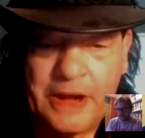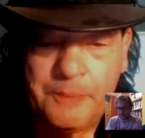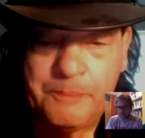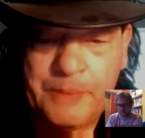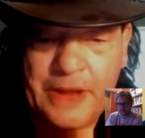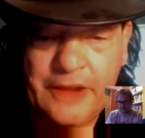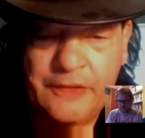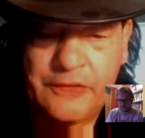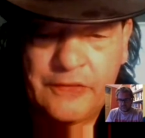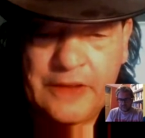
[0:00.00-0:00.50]

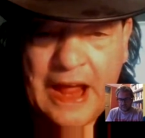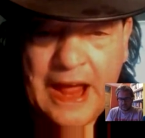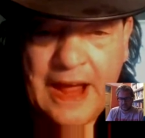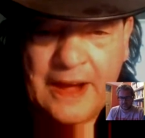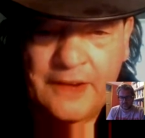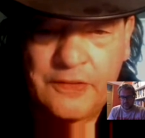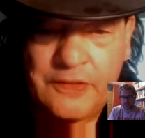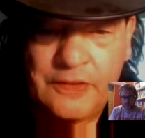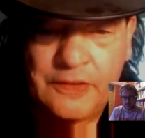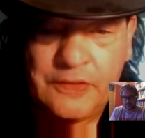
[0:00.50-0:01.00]
pays
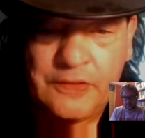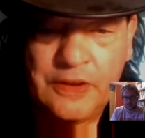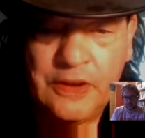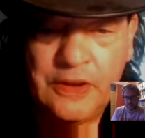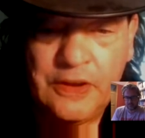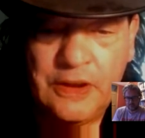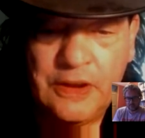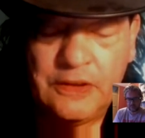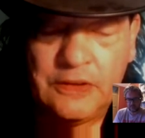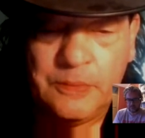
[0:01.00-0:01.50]
taxes
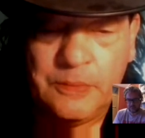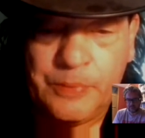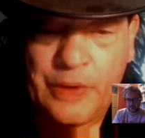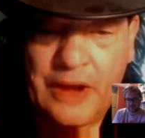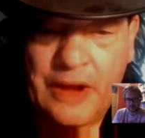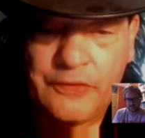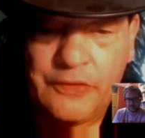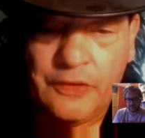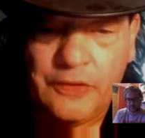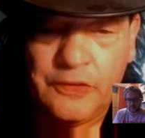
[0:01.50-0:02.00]
to
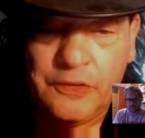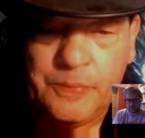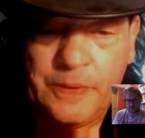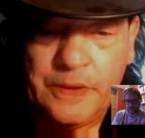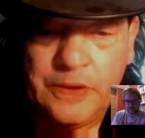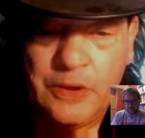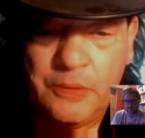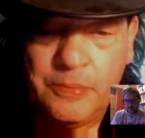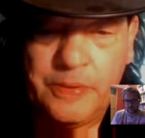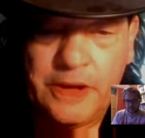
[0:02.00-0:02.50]
Brussels, but
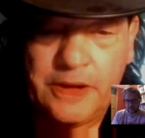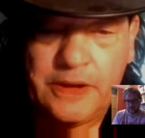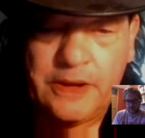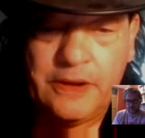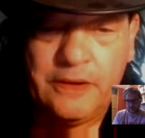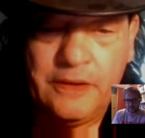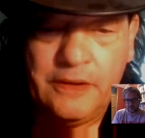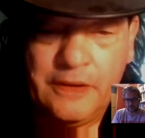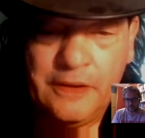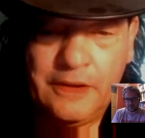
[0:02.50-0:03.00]
nobody
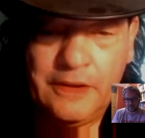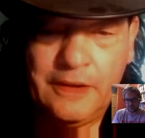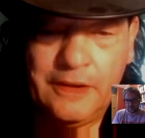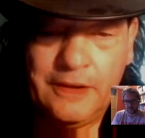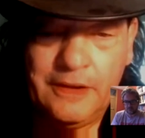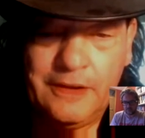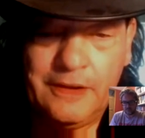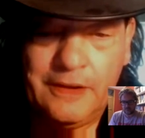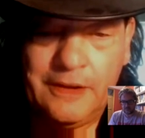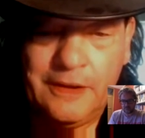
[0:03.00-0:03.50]
can,
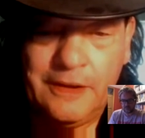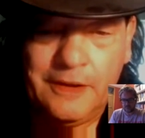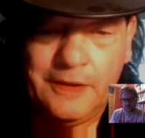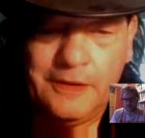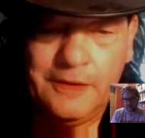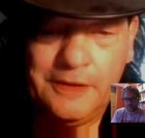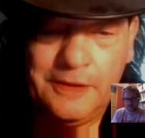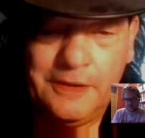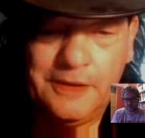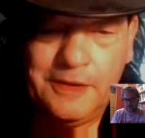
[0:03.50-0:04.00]

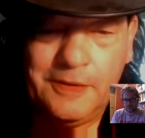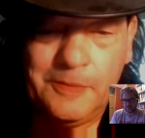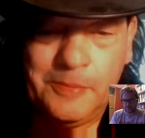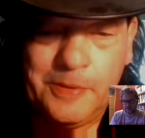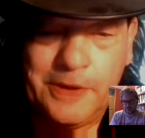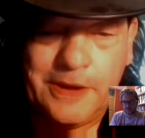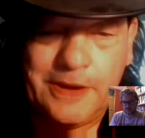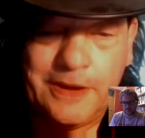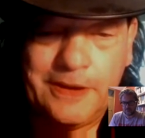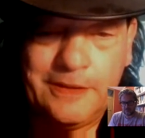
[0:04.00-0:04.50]

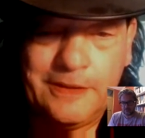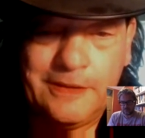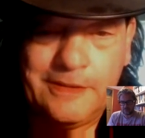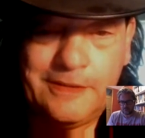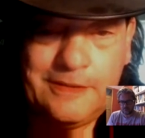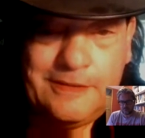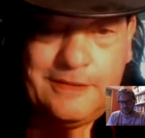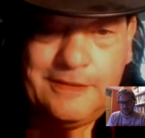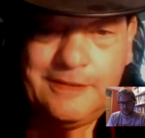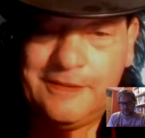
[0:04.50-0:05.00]
nobody can
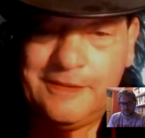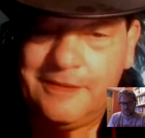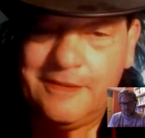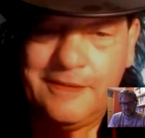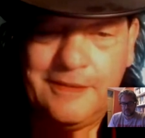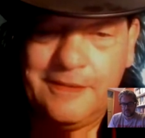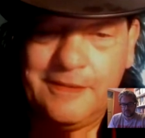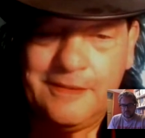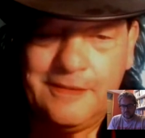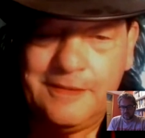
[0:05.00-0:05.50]

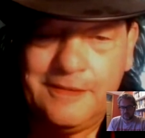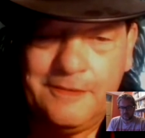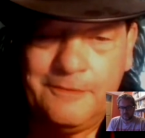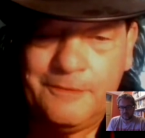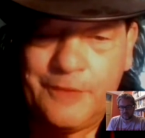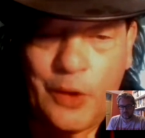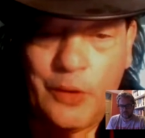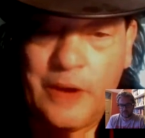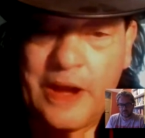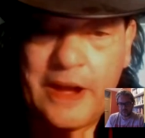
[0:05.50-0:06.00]

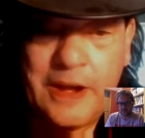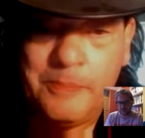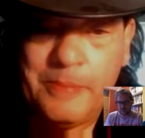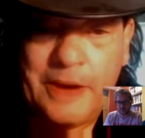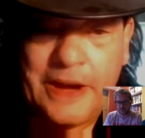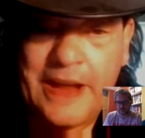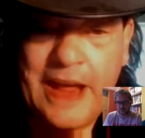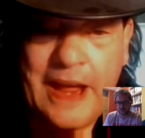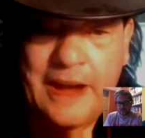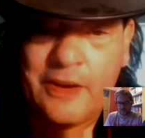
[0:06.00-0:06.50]
vote
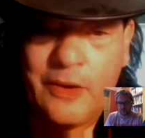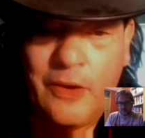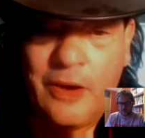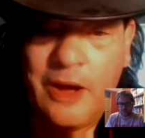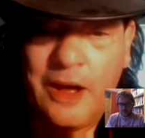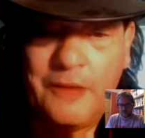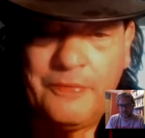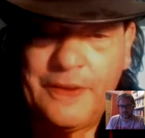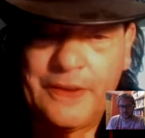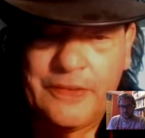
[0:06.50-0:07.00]
anybody out of
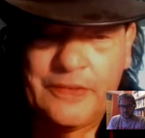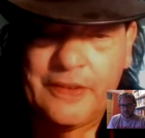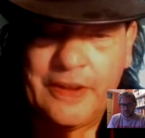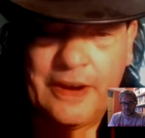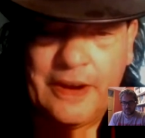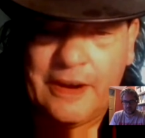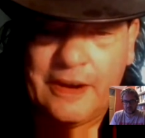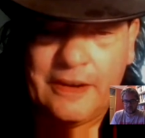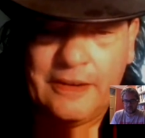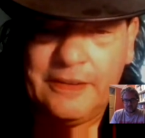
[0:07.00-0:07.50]
office
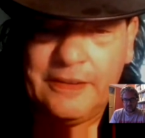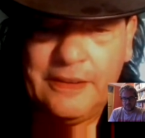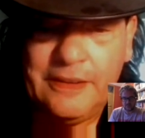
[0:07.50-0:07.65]
there.